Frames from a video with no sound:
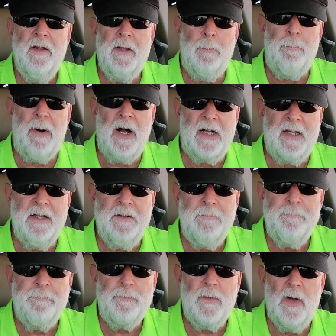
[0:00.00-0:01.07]
the bucket,
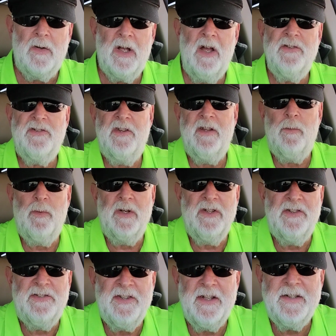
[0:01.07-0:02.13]
okay, so that when
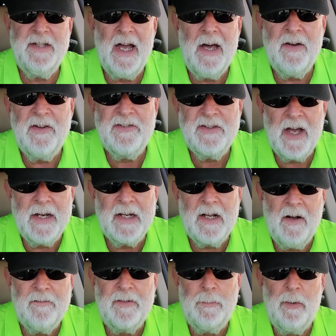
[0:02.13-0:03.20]
you sit down, it's kind of
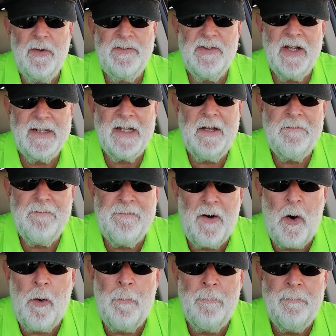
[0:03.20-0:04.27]
comfortable. It's like that
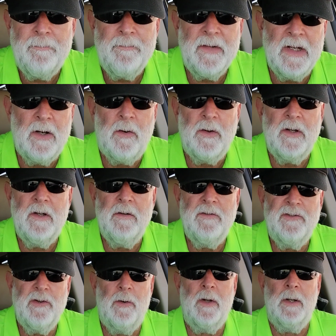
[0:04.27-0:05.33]
foam,
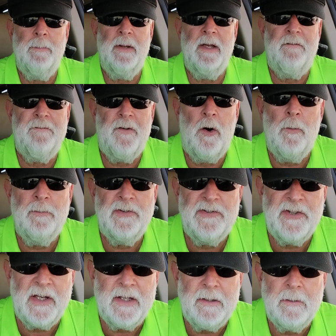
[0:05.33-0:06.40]
so it'll foam
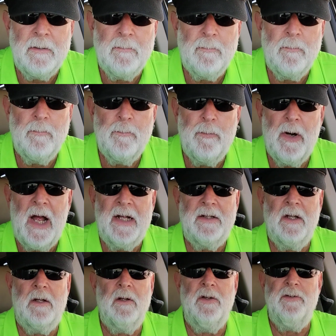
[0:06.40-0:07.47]
seat,
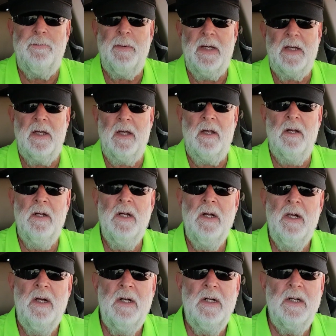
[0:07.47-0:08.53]
practically speaking,
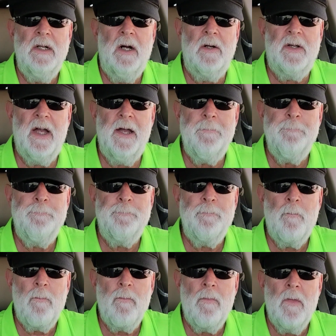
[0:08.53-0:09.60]
okay?
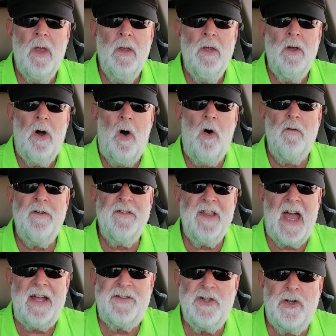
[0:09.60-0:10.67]
Over
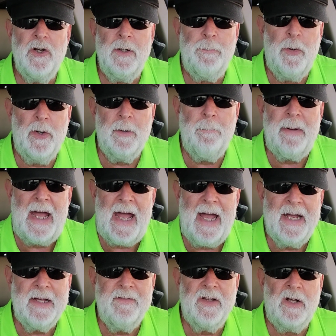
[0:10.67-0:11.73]
that, you're going to put a
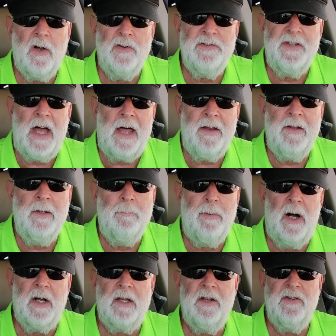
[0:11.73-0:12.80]
bag that goes down in the
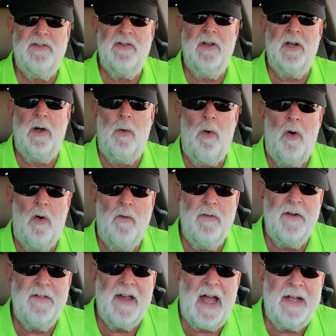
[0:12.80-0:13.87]
bucket. It's going to go
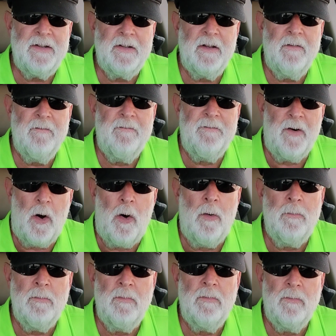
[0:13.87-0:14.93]
over that
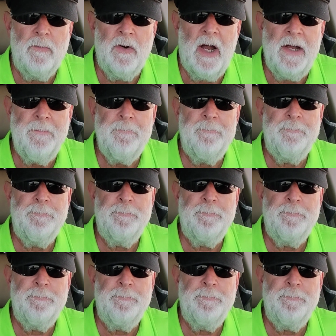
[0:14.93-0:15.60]
foam, right?